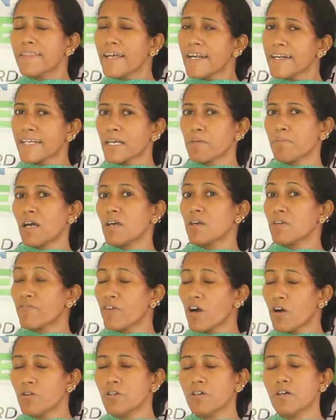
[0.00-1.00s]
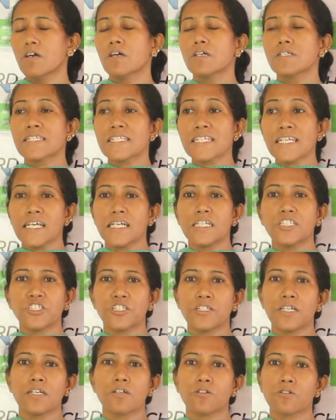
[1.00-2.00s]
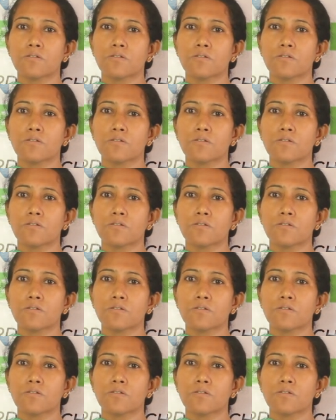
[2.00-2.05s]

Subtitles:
That time I found CHD